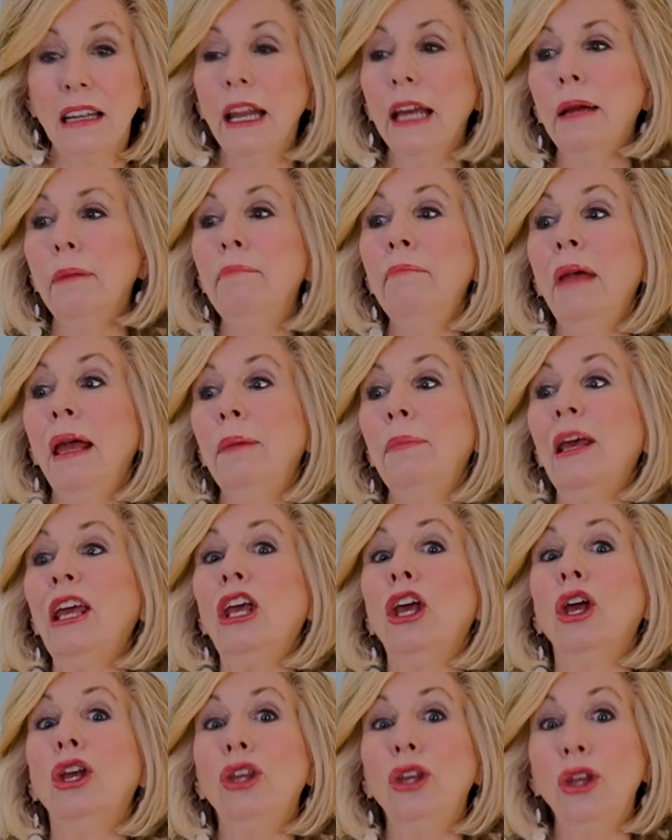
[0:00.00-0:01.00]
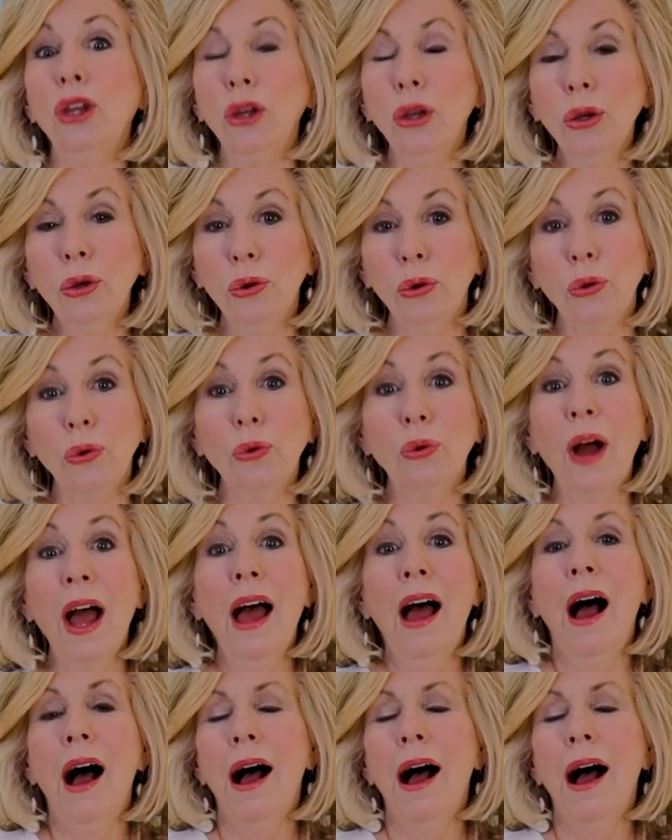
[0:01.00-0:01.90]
Like maybe you